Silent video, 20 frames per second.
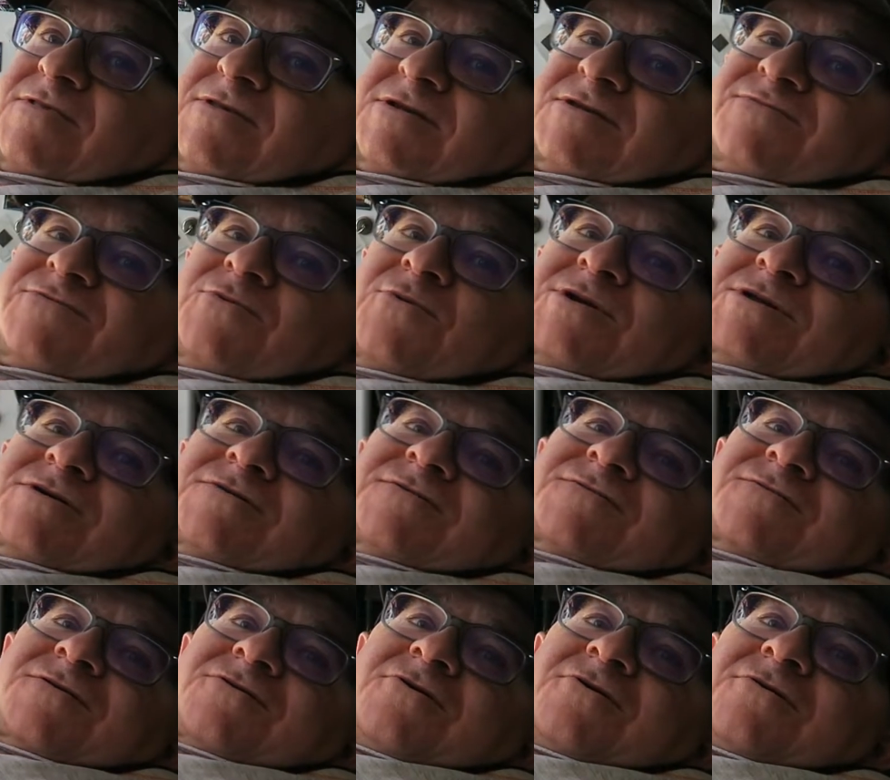And if you want to
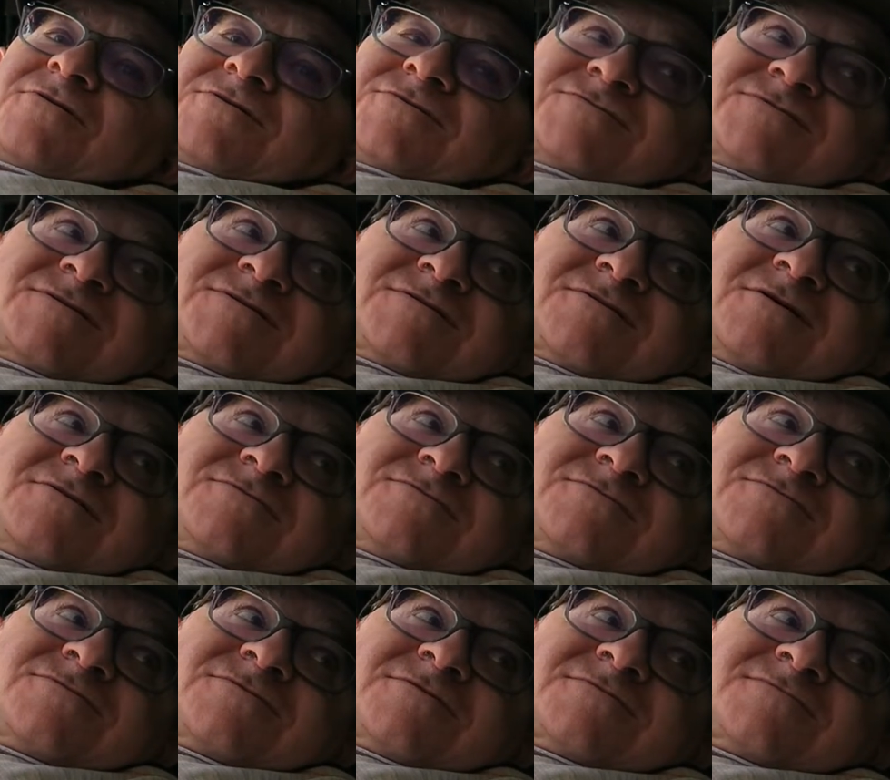use the car, you just
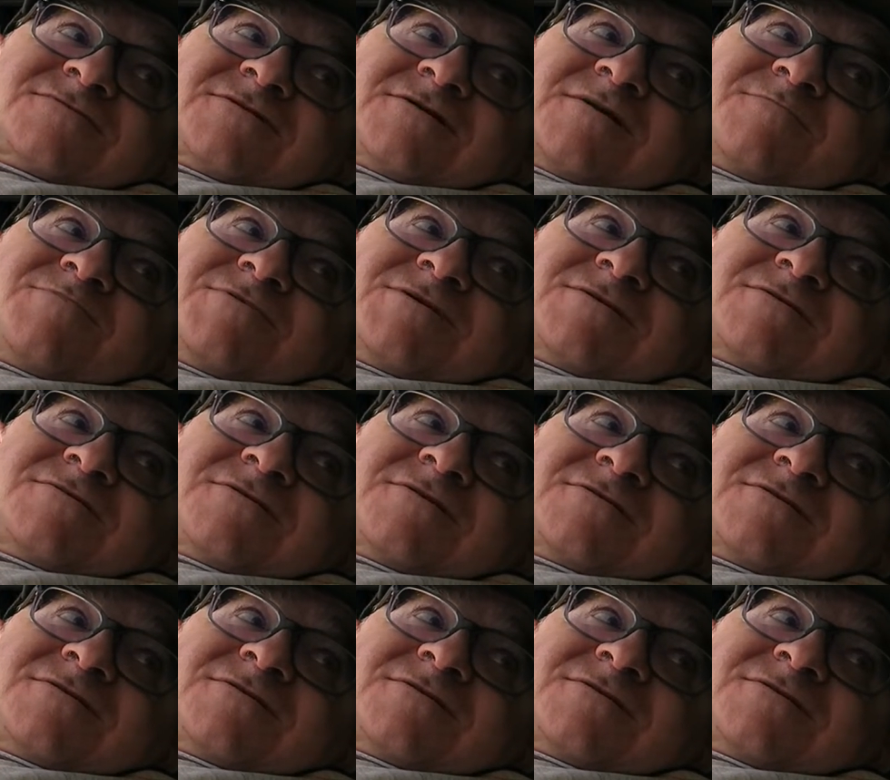unsuction cup it and